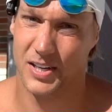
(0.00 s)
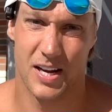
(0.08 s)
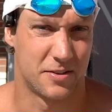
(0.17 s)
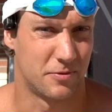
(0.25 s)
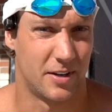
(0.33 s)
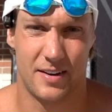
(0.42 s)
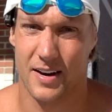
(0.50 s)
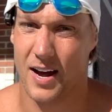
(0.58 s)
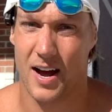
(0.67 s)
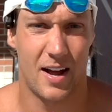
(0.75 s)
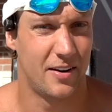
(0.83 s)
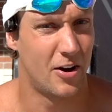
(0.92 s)
you guys would
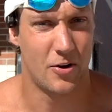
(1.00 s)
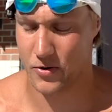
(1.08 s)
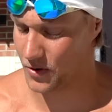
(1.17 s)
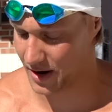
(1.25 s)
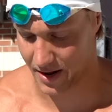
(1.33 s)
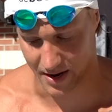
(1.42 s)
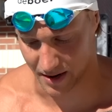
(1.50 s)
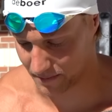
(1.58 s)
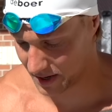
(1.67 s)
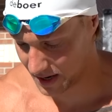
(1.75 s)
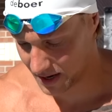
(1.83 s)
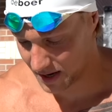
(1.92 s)
not know who I am.
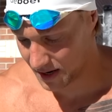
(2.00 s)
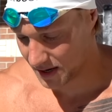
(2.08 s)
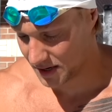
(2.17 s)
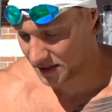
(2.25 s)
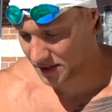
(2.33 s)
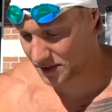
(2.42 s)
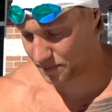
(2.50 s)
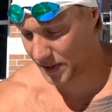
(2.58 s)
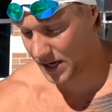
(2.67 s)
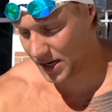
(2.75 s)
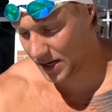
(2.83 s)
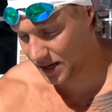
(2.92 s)

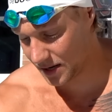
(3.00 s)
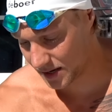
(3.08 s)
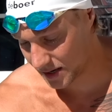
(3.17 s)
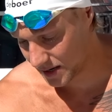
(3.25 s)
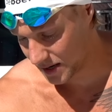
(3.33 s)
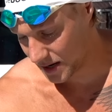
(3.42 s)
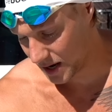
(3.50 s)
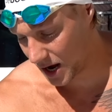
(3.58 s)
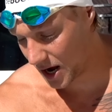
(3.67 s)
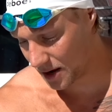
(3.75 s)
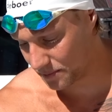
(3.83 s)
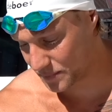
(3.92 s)
Speed,
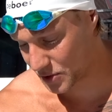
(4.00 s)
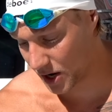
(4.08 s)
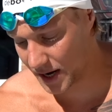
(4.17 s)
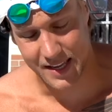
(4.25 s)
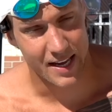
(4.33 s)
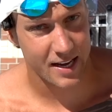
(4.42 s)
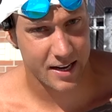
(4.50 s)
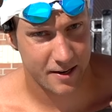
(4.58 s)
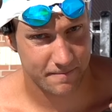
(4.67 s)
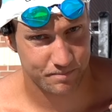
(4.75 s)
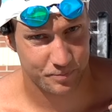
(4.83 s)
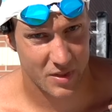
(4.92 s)
kick.
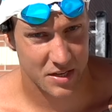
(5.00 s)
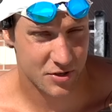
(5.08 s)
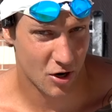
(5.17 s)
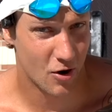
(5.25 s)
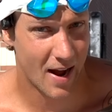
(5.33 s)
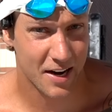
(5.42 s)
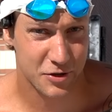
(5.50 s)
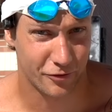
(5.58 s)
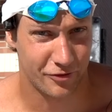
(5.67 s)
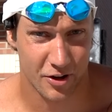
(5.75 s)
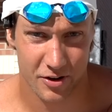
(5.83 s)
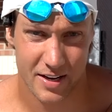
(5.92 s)
So actual
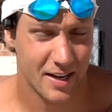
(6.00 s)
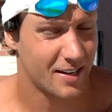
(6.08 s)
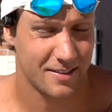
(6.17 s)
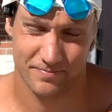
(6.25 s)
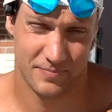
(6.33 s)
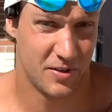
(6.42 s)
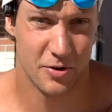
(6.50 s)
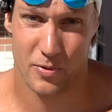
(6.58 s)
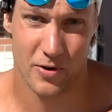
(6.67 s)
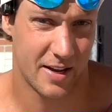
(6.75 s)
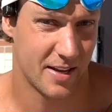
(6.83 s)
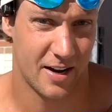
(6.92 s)
flutter kick, your
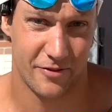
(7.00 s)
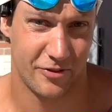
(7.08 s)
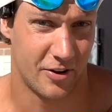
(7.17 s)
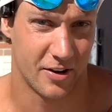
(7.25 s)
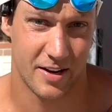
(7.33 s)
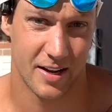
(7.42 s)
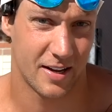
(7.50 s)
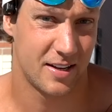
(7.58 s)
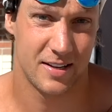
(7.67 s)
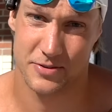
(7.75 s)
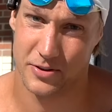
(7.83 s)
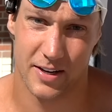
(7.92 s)
boy cannot flutter kick.
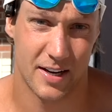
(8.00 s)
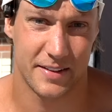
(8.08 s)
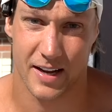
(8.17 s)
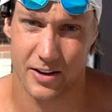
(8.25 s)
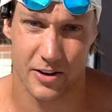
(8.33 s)
He's really not that